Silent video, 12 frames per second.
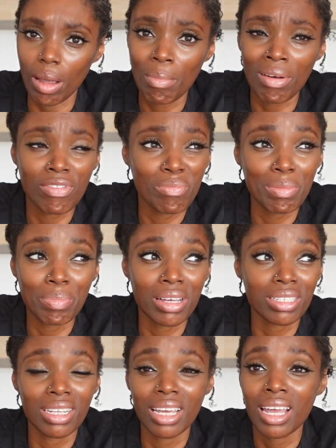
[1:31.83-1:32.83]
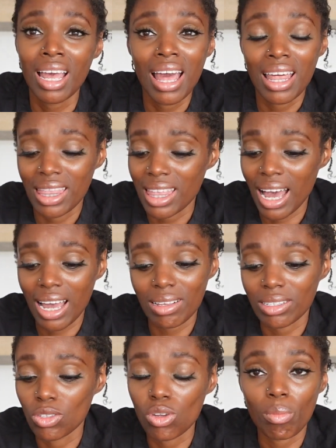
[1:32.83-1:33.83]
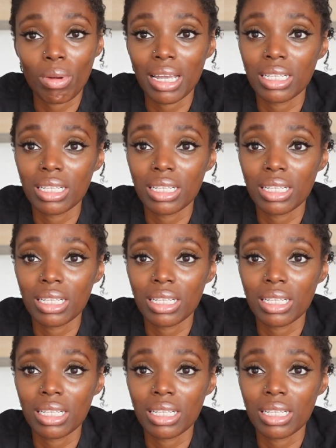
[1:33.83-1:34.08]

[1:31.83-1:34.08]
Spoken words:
But for me personally, that is not my